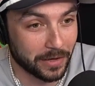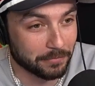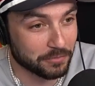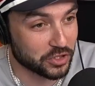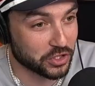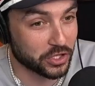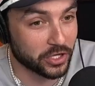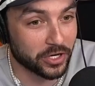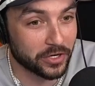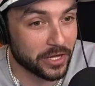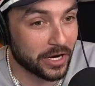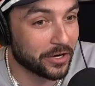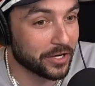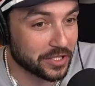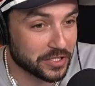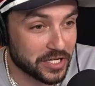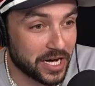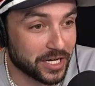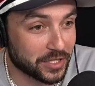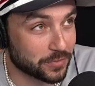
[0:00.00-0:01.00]
I'm sure their
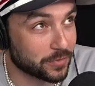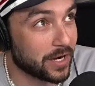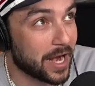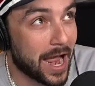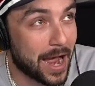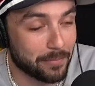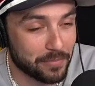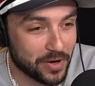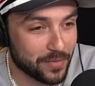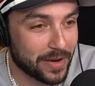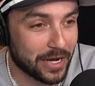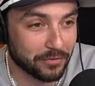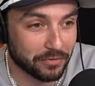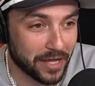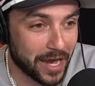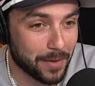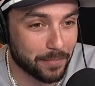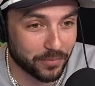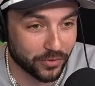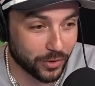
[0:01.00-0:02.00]
execs were happy about
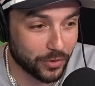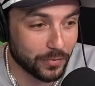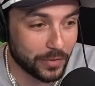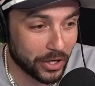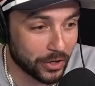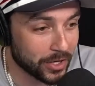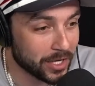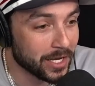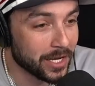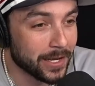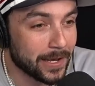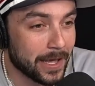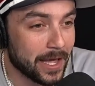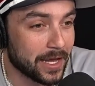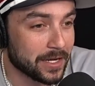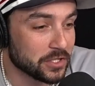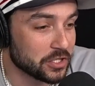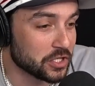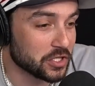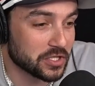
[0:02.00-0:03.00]
that promo.
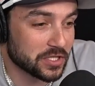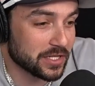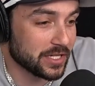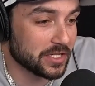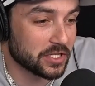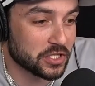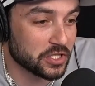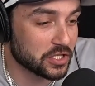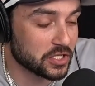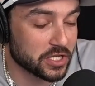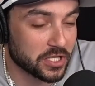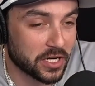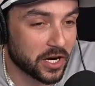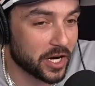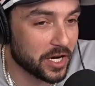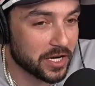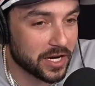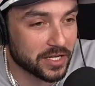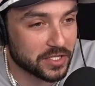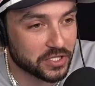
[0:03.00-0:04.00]
And it's just an
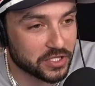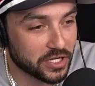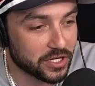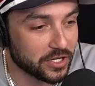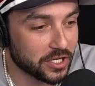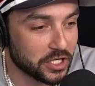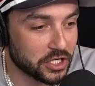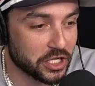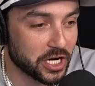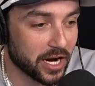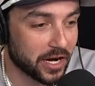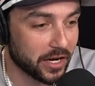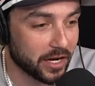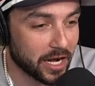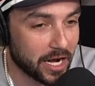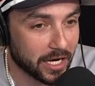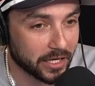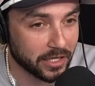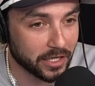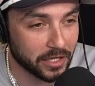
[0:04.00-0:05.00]
unnecessary shot at
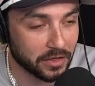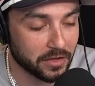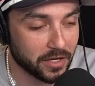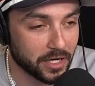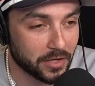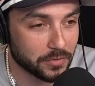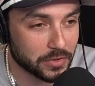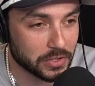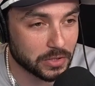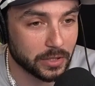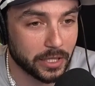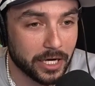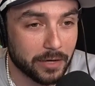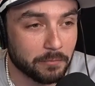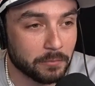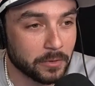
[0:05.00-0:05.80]
hockey. I thought it was lame.